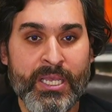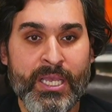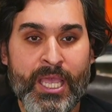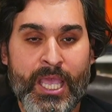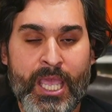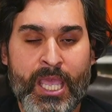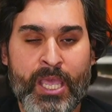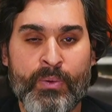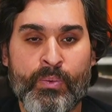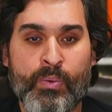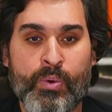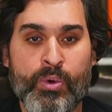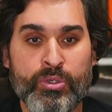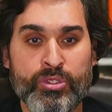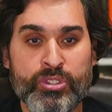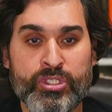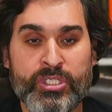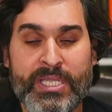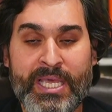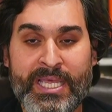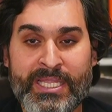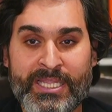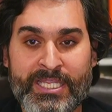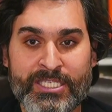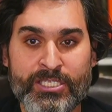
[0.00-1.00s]
It won't
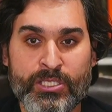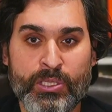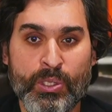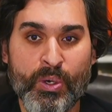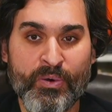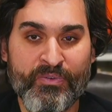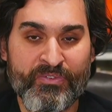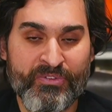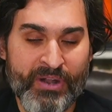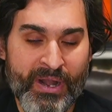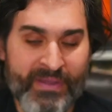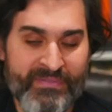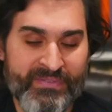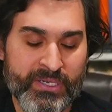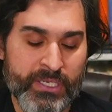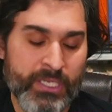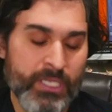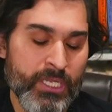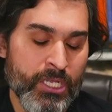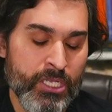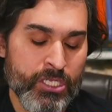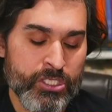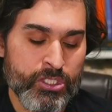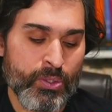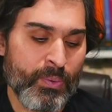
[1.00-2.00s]
stay this low forever.
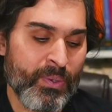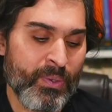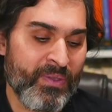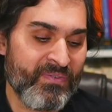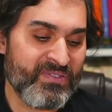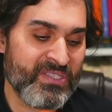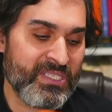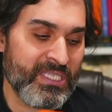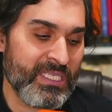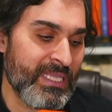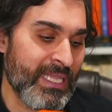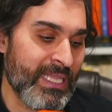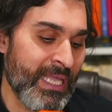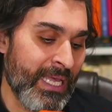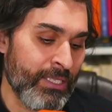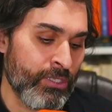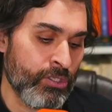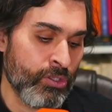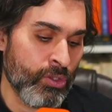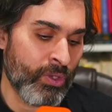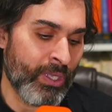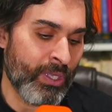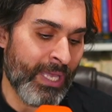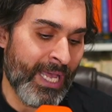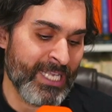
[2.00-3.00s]
So we've seen that
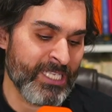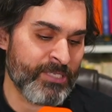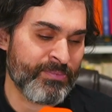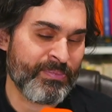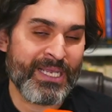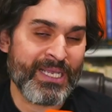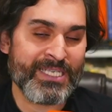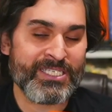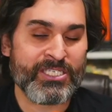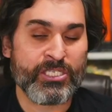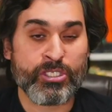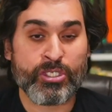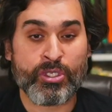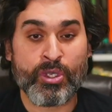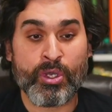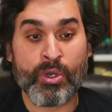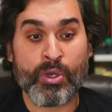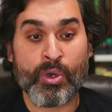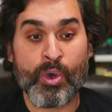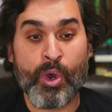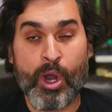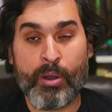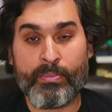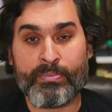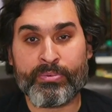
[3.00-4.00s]
gas prices can
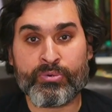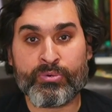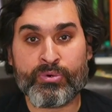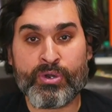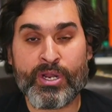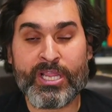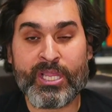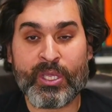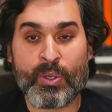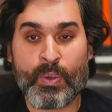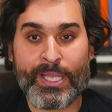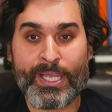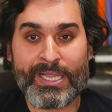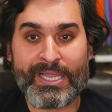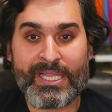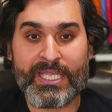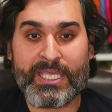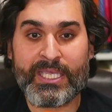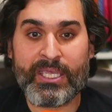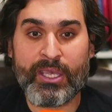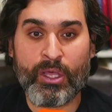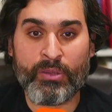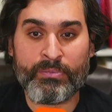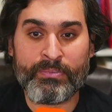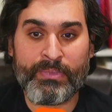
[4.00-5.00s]
go up really quickly
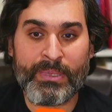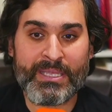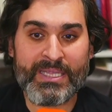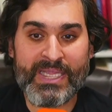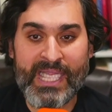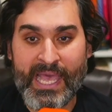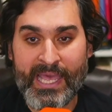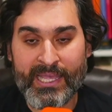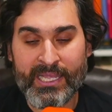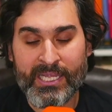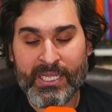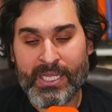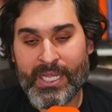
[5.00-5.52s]
on mainnet,